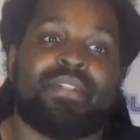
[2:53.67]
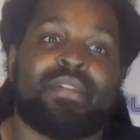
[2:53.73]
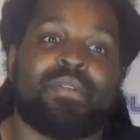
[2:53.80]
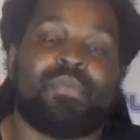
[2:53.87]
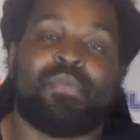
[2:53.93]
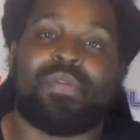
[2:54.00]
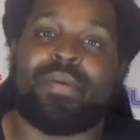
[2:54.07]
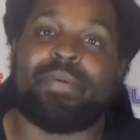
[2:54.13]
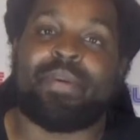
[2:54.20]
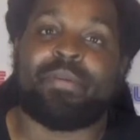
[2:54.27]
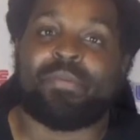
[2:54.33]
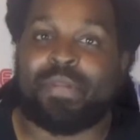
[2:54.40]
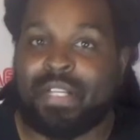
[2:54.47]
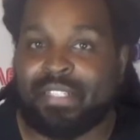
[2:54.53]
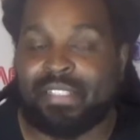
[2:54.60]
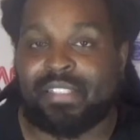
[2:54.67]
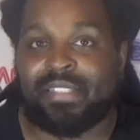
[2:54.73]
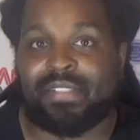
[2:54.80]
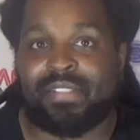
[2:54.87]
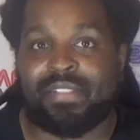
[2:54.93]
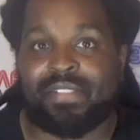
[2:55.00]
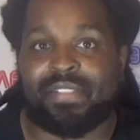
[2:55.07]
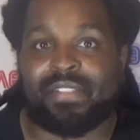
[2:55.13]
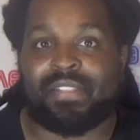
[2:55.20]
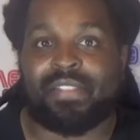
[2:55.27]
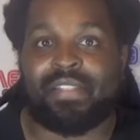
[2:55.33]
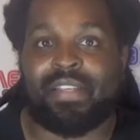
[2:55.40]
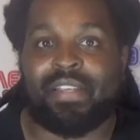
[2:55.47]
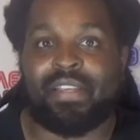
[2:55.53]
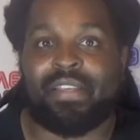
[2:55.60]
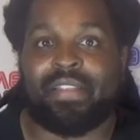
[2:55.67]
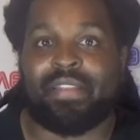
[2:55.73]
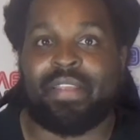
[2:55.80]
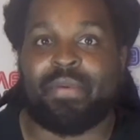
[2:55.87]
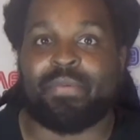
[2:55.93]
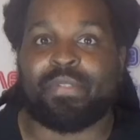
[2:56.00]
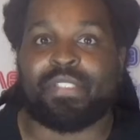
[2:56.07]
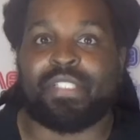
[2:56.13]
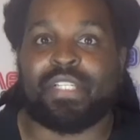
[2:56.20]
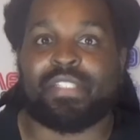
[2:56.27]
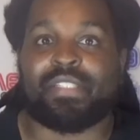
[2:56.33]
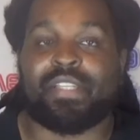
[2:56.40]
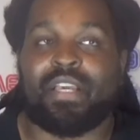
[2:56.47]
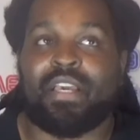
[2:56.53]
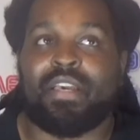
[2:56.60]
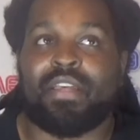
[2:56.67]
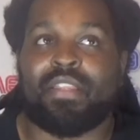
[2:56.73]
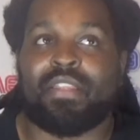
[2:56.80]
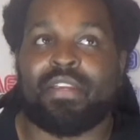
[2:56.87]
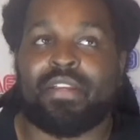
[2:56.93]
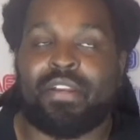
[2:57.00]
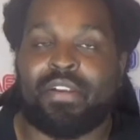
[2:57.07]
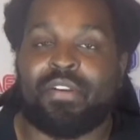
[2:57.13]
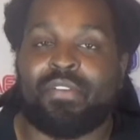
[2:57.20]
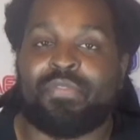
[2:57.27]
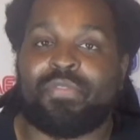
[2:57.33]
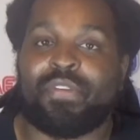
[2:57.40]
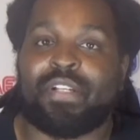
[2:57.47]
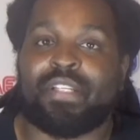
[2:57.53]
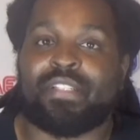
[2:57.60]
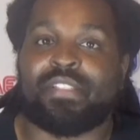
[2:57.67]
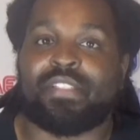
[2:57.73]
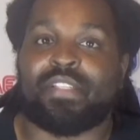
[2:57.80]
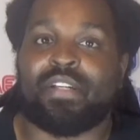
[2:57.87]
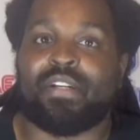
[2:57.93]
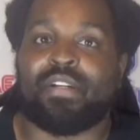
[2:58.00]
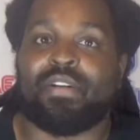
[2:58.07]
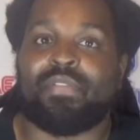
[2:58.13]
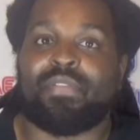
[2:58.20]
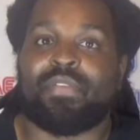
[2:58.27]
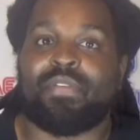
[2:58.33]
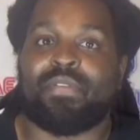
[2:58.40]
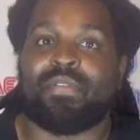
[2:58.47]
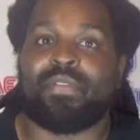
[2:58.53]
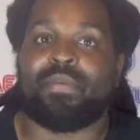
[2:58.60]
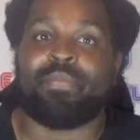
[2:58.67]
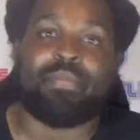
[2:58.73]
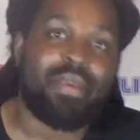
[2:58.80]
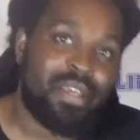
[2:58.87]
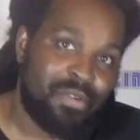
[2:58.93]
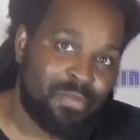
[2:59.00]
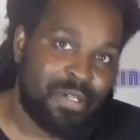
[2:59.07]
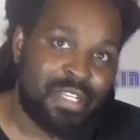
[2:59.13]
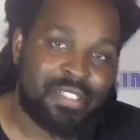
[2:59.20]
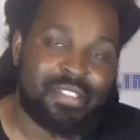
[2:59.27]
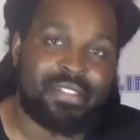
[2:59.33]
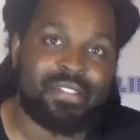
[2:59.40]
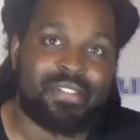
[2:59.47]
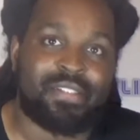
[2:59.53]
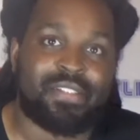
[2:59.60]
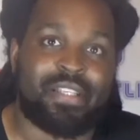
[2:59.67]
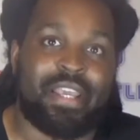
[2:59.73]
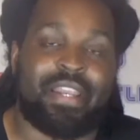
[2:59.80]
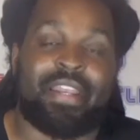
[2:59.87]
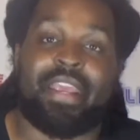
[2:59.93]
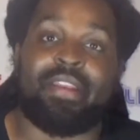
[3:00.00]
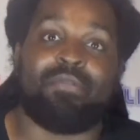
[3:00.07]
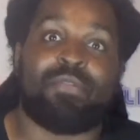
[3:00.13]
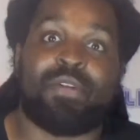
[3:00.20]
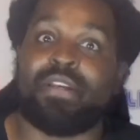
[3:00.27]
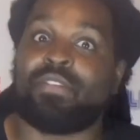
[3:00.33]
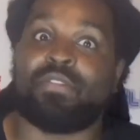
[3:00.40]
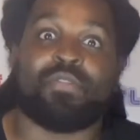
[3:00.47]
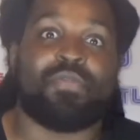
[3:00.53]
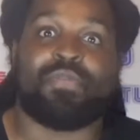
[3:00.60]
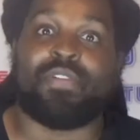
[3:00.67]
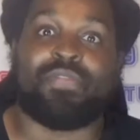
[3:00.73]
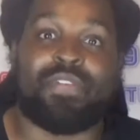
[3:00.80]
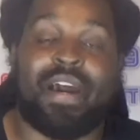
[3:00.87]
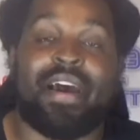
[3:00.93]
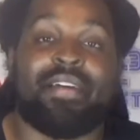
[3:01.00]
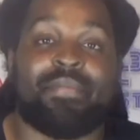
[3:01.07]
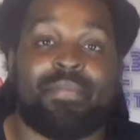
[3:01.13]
women wrestlers. They were just the girlfriends of the men wrestlers, and they'd wrestle for 5